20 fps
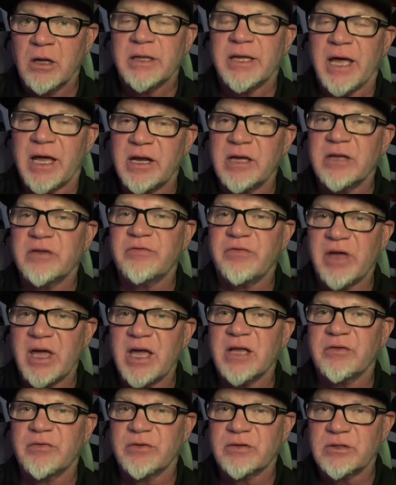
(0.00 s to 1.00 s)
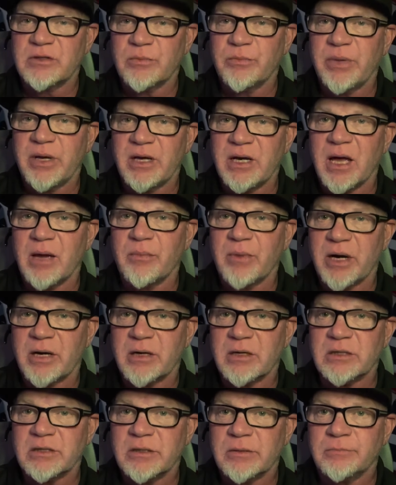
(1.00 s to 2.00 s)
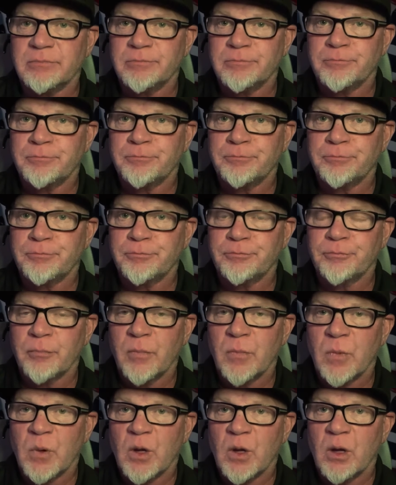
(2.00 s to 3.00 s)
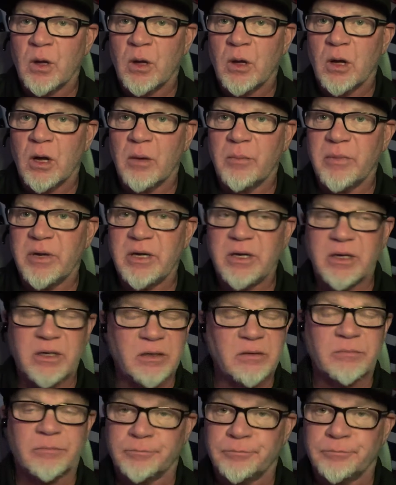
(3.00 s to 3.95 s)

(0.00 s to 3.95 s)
That is fast for some big linebackers. I mean,